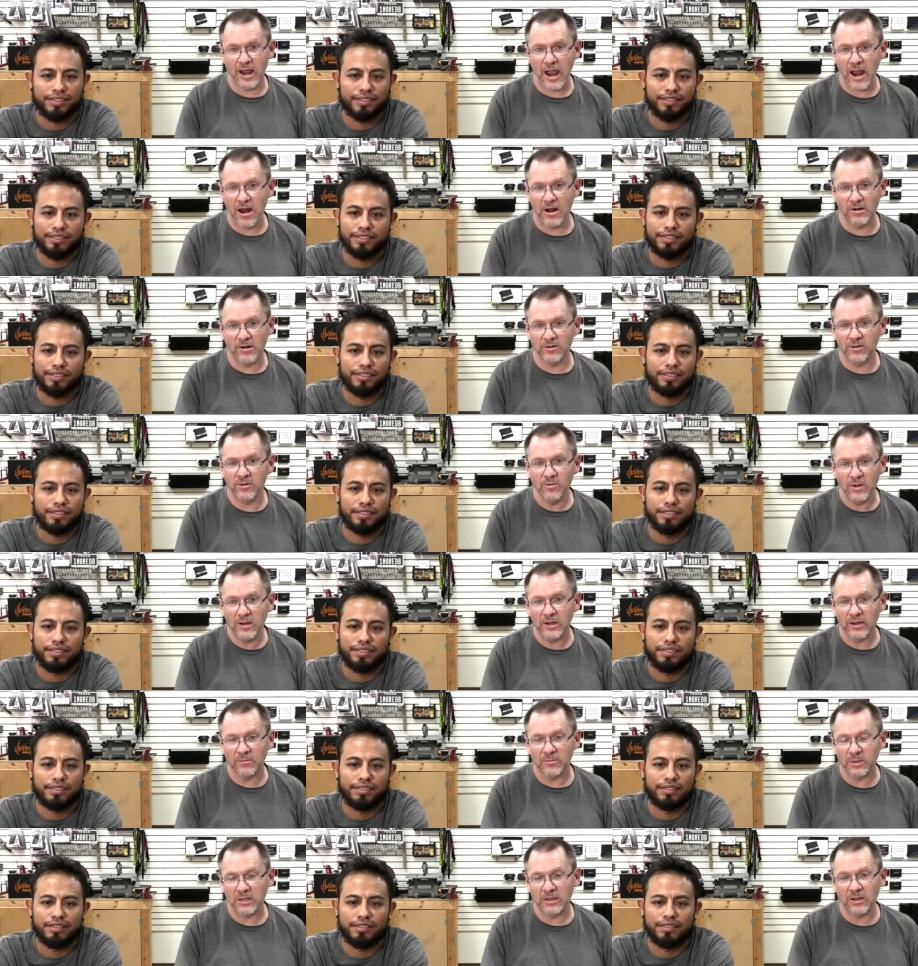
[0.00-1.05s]
Speaker 1: hair doing
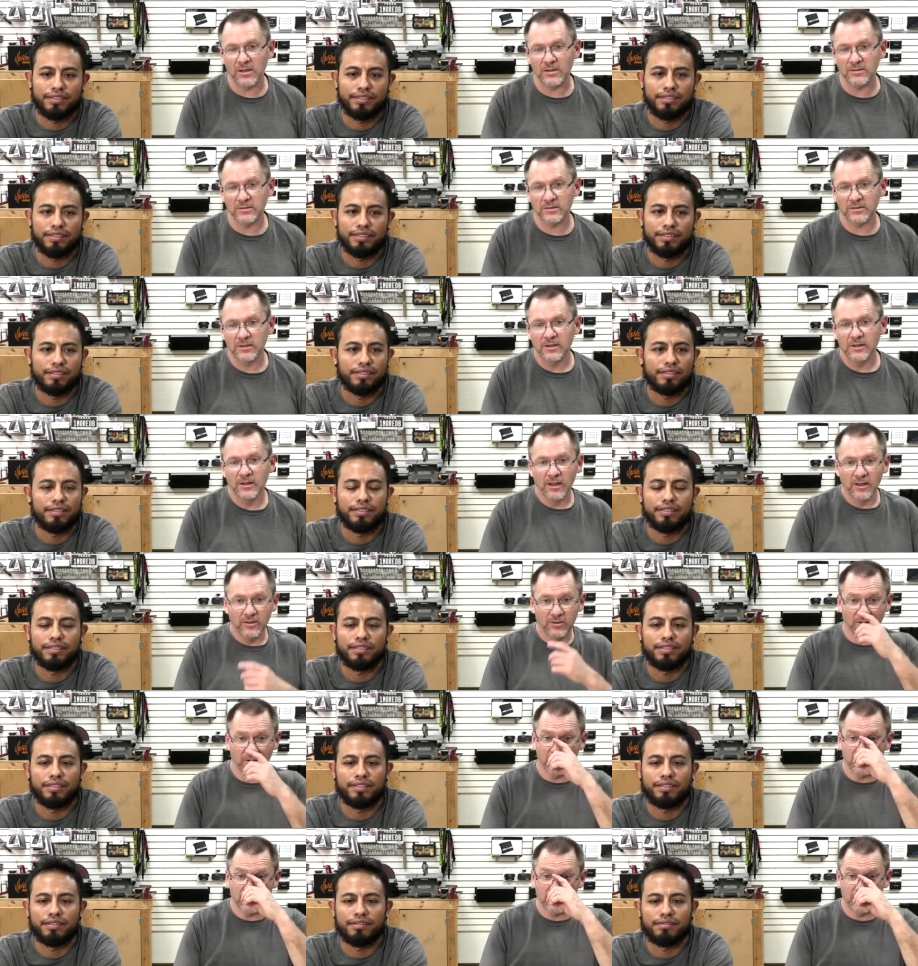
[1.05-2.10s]
it, because
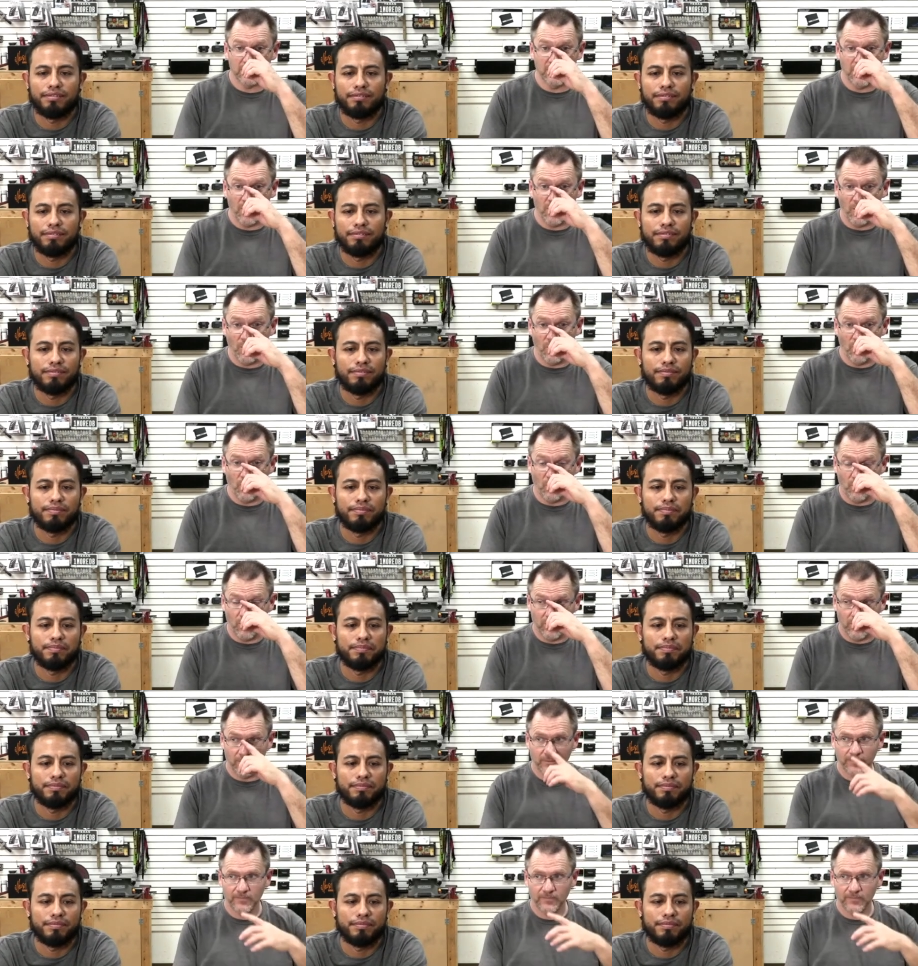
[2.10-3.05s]
there's no